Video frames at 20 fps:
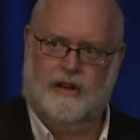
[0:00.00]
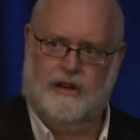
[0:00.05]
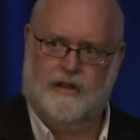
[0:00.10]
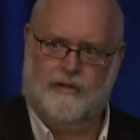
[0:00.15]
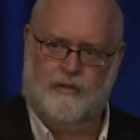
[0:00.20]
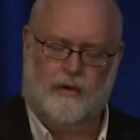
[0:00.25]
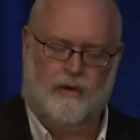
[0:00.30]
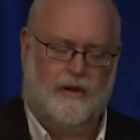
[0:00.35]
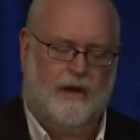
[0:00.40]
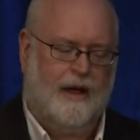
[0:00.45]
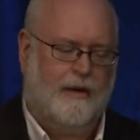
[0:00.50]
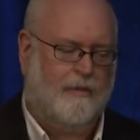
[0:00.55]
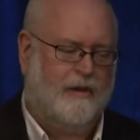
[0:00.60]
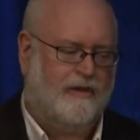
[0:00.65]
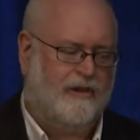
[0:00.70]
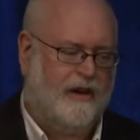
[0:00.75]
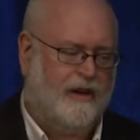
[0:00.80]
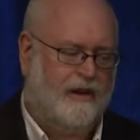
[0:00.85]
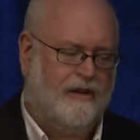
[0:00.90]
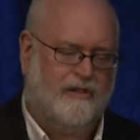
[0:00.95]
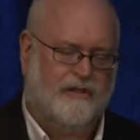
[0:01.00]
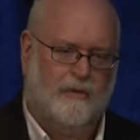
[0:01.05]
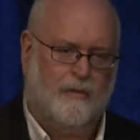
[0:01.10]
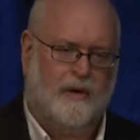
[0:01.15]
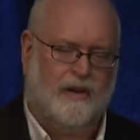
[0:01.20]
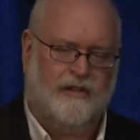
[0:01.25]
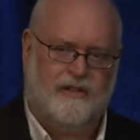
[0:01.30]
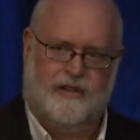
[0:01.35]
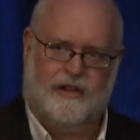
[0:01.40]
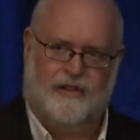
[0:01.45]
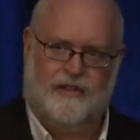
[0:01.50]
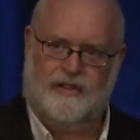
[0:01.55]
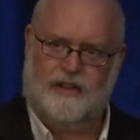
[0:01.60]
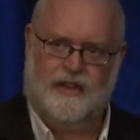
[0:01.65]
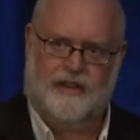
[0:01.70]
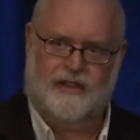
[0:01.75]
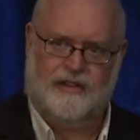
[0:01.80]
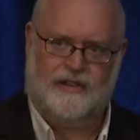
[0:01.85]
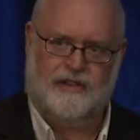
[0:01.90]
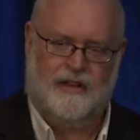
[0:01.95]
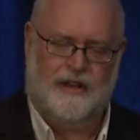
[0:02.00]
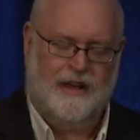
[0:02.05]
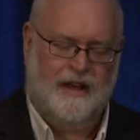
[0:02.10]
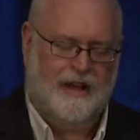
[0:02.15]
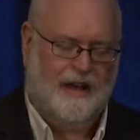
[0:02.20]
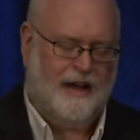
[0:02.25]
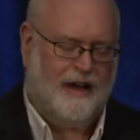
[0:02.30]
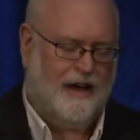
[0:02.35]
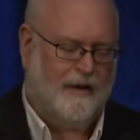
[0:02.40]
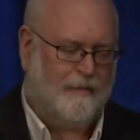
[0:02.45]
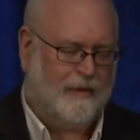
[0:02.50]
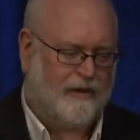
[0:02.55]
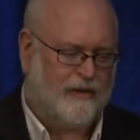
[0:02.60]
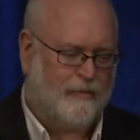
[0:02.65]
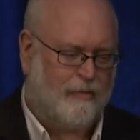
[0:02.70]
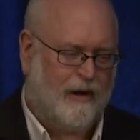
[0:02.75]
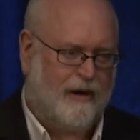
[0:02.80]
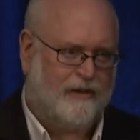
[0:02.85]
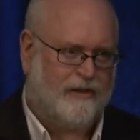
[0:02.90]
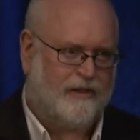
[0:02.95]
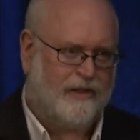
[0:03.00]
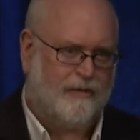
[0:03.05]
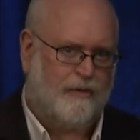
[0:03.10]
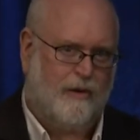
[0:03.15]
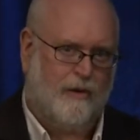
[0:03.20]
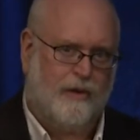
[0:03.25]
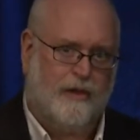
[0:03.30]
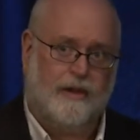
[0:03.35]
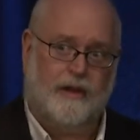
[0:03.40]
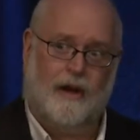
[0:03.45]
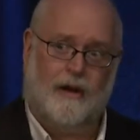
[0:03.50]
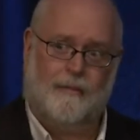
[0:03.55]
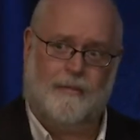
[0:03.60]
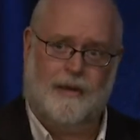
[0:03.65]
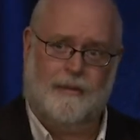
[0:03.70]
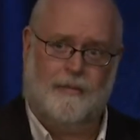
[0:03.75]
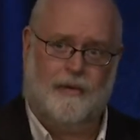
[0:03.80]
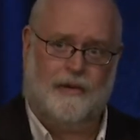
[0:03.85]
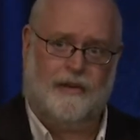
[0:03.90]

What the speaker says: and through climate change. And we still see this expressed through the young people